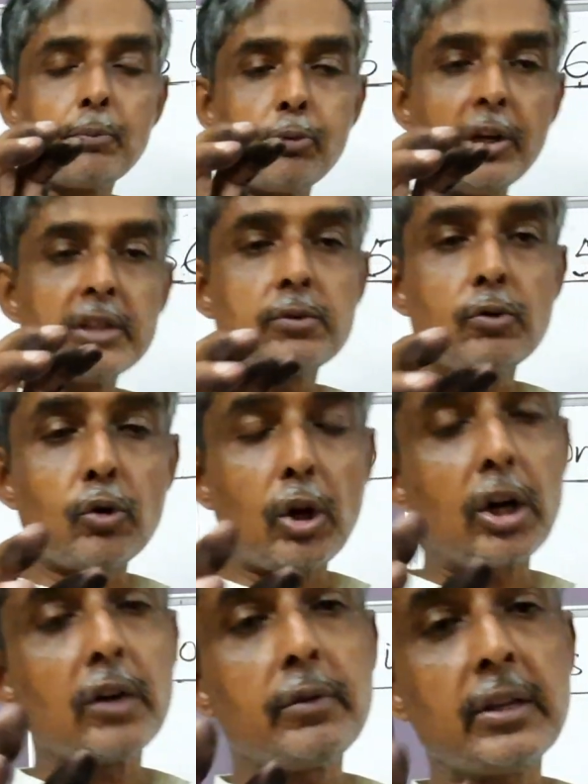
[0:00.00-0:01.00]
pulleys will no
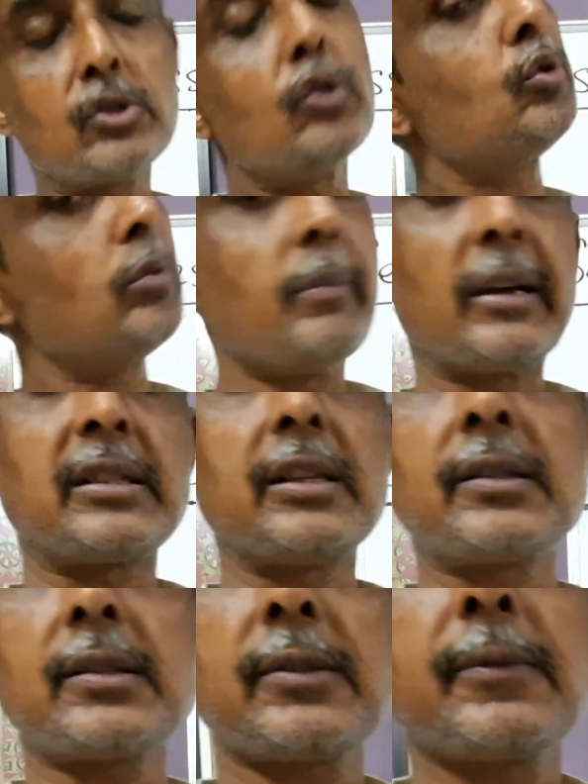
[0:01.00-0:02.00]
longer be assumed to be
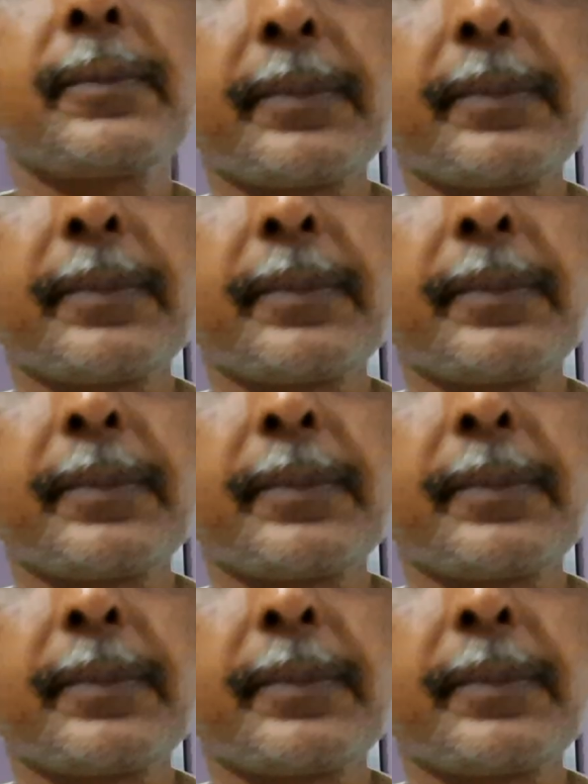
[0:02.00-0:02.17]
massless.